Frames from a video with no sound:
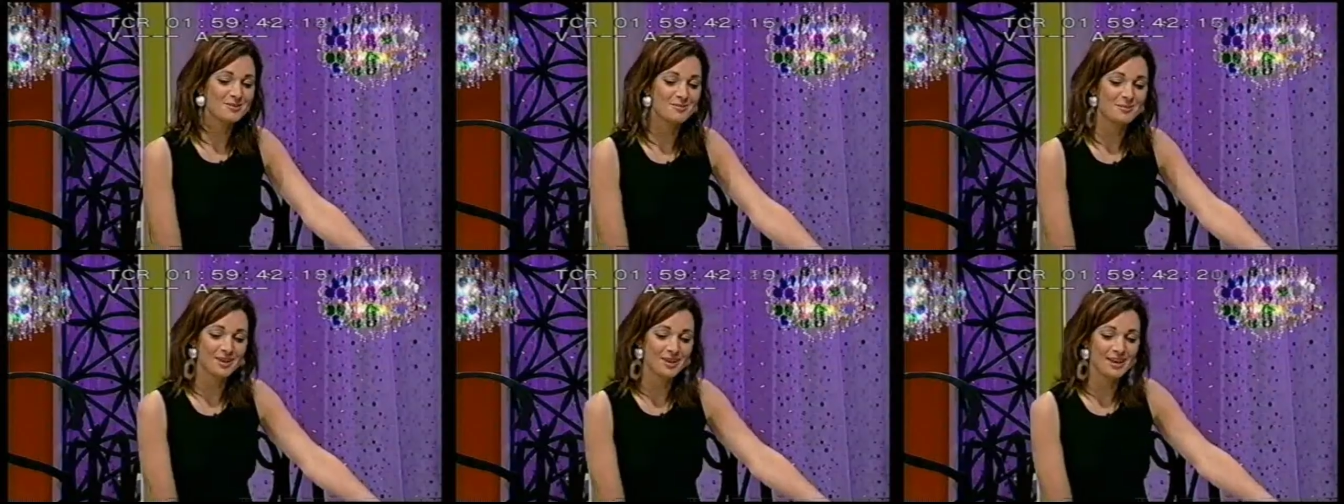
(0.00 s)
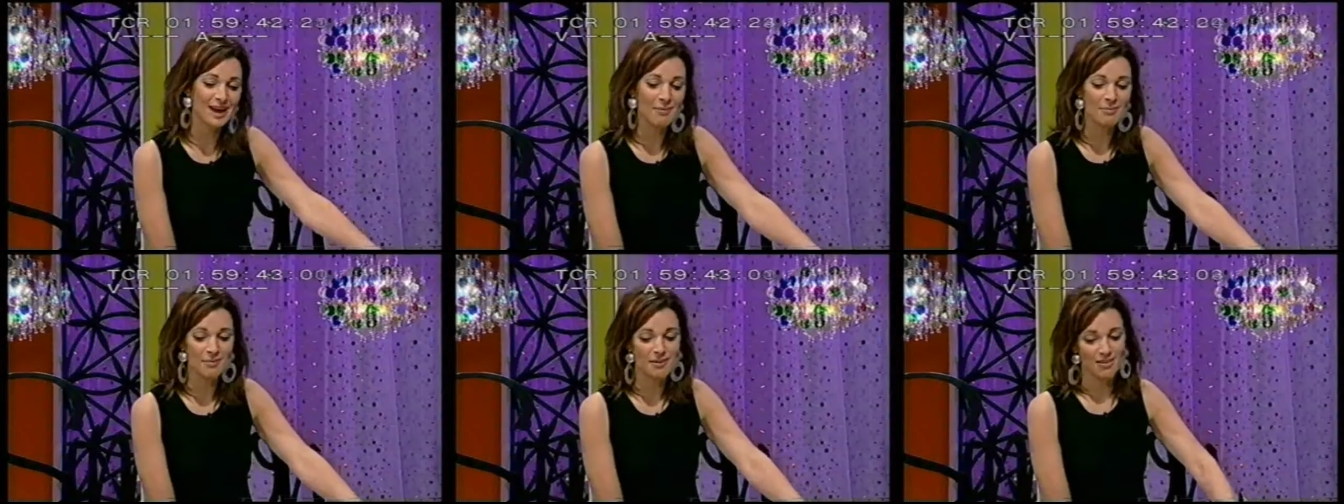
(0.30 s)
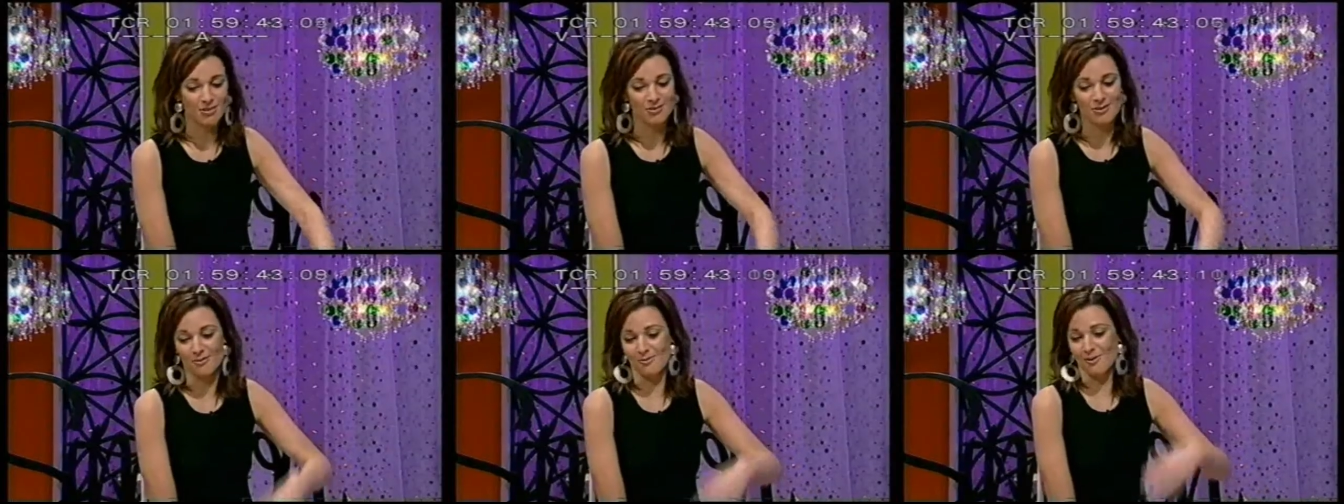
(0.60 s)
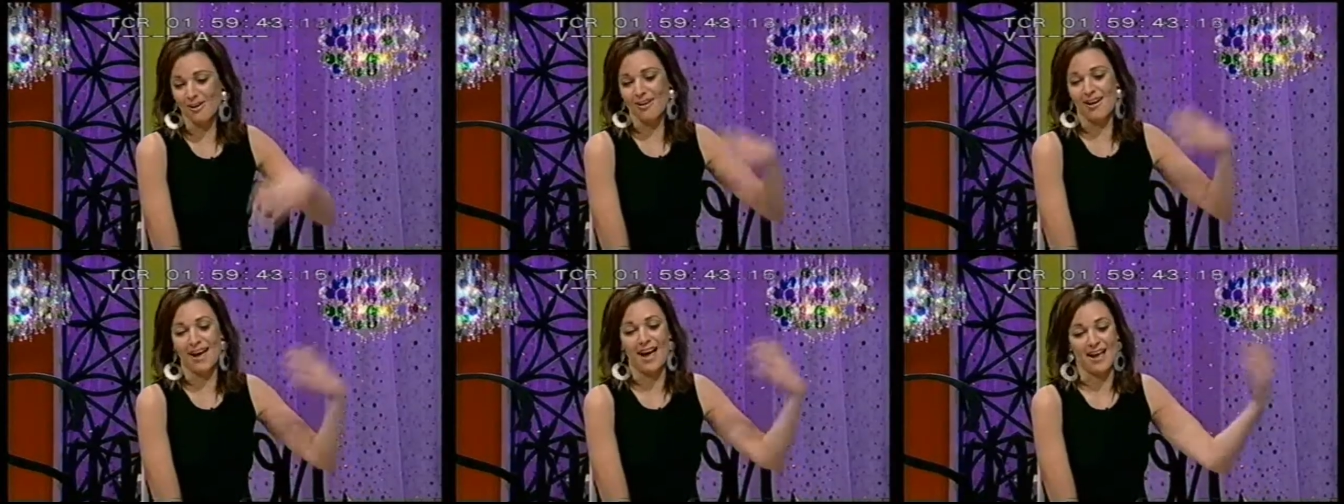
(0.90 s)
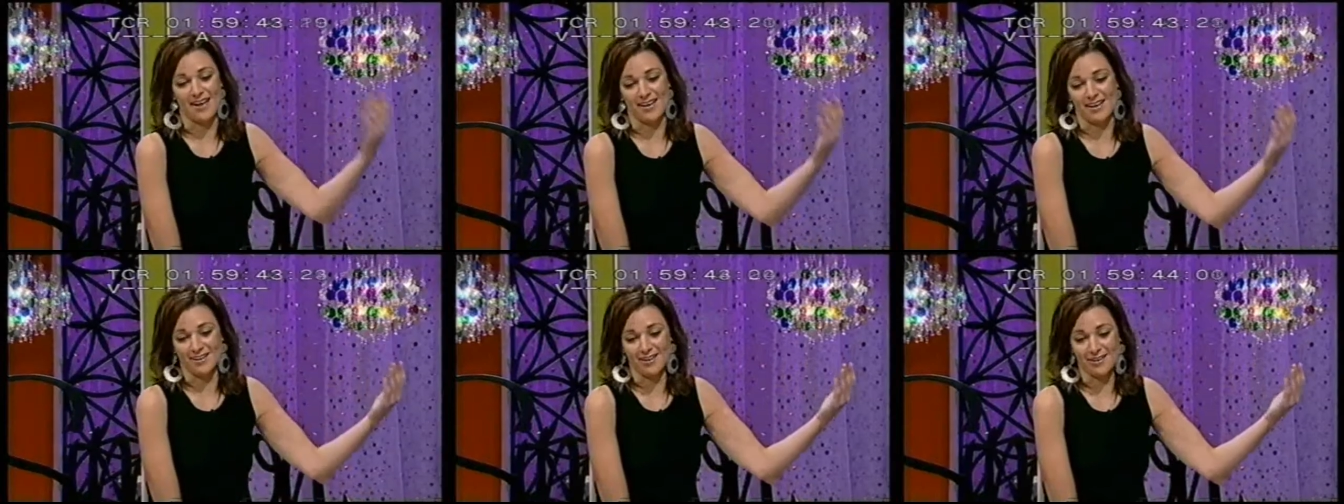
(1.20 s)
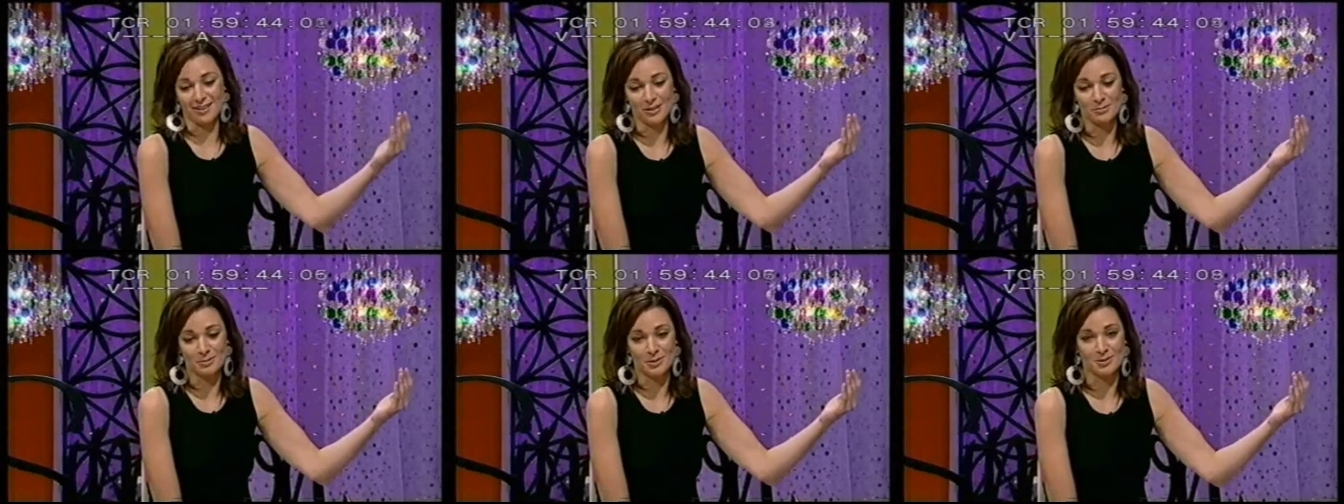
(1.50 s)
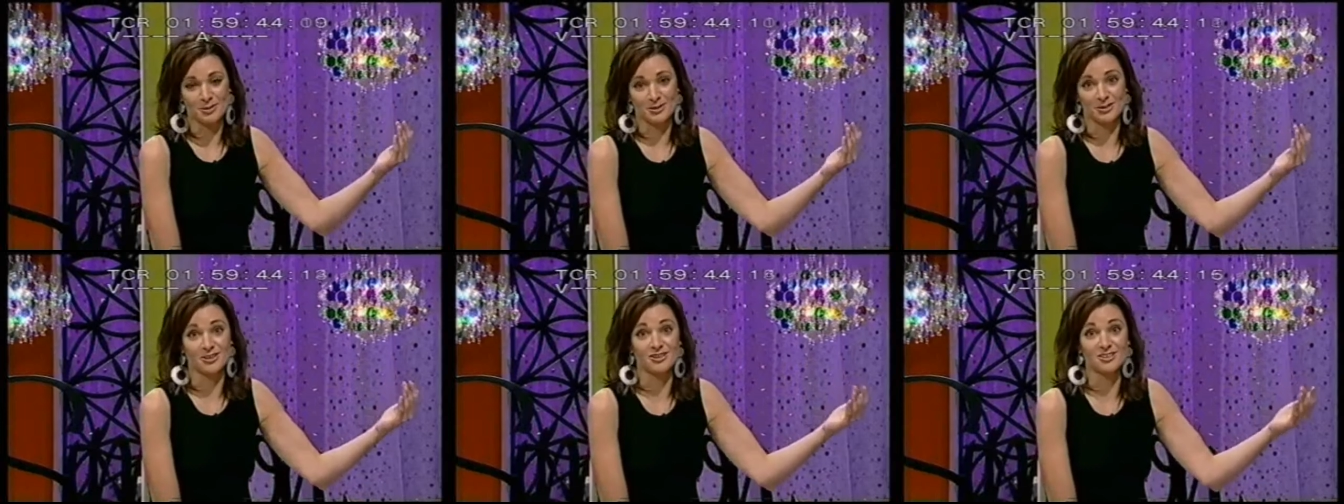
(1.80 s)
how to bring it up, but I thought, well, hey, you know, this
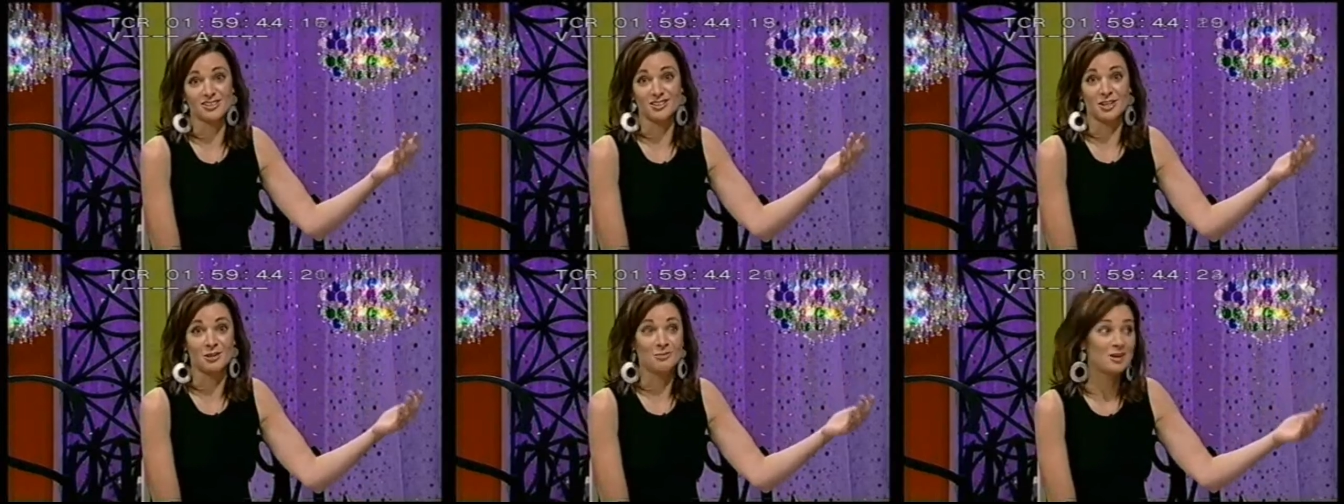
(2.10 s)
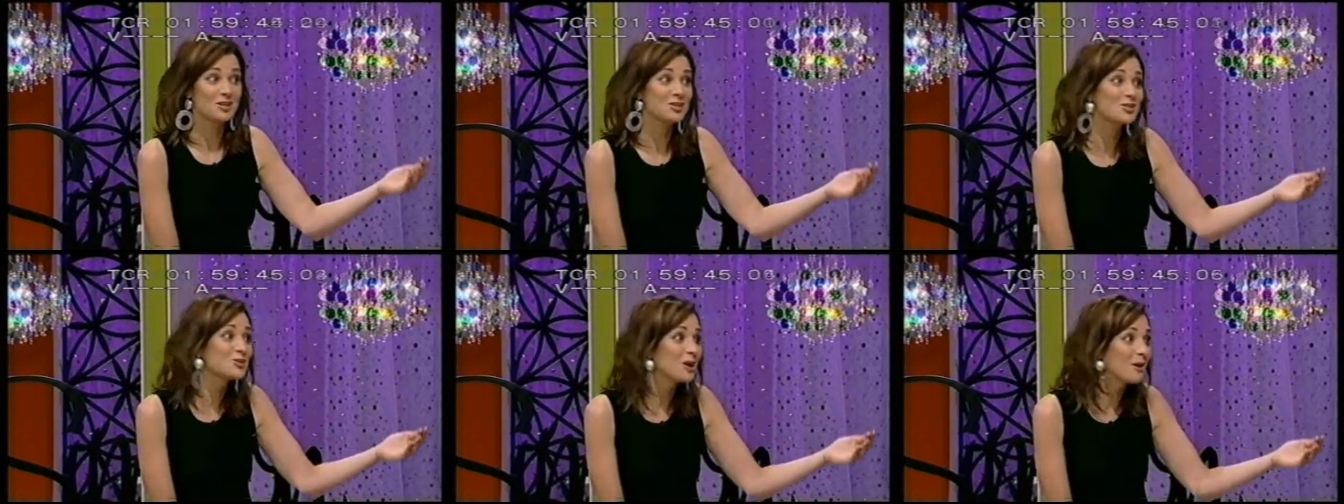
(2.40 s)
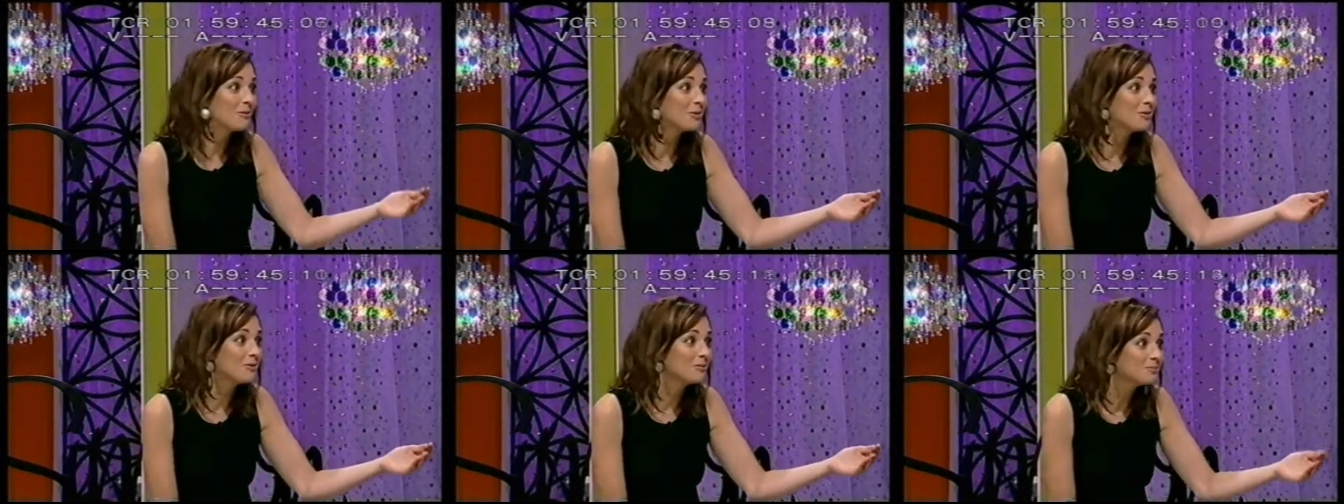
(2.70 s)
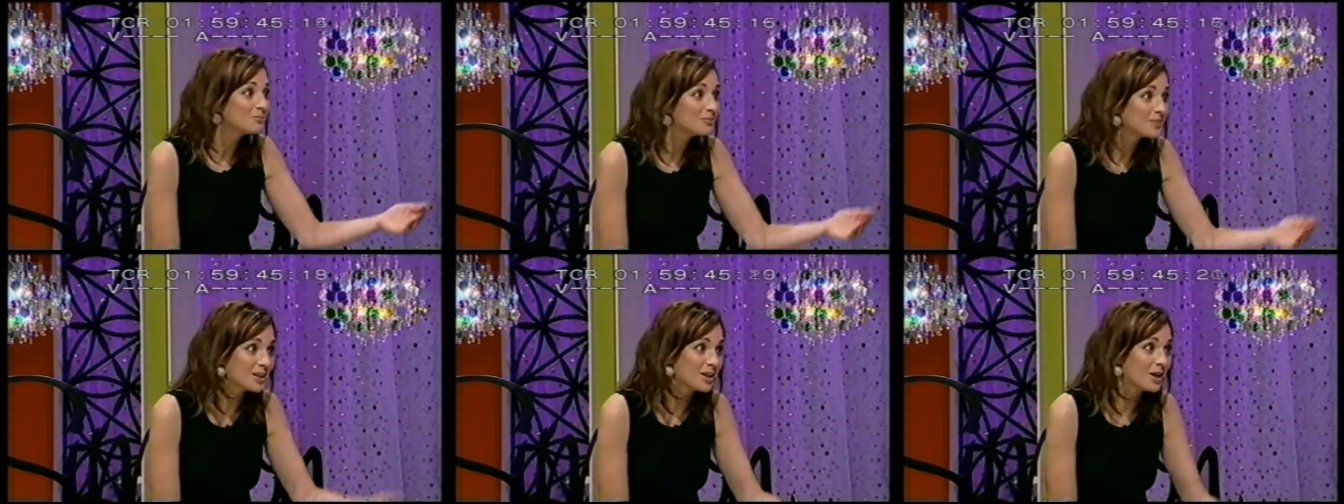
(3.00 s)
person's gone to so much trouble.